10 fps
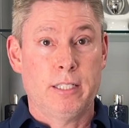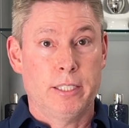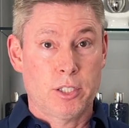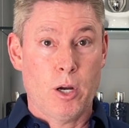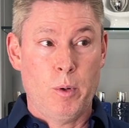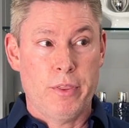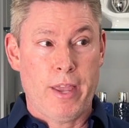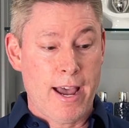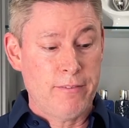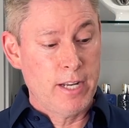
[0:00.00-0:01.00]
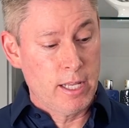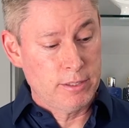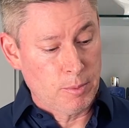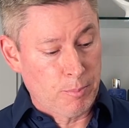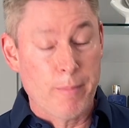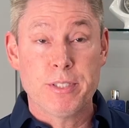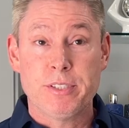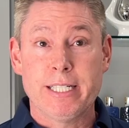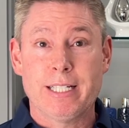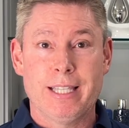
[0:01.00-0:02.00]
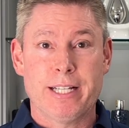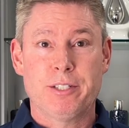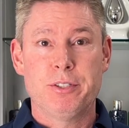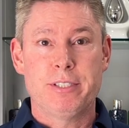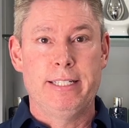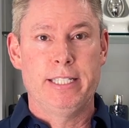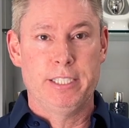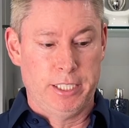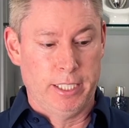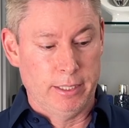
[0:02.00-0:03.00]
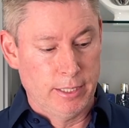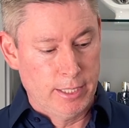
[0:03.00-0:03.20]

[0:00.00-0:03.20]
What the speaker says: let's go with Afnan Supremacy Collector's Edition.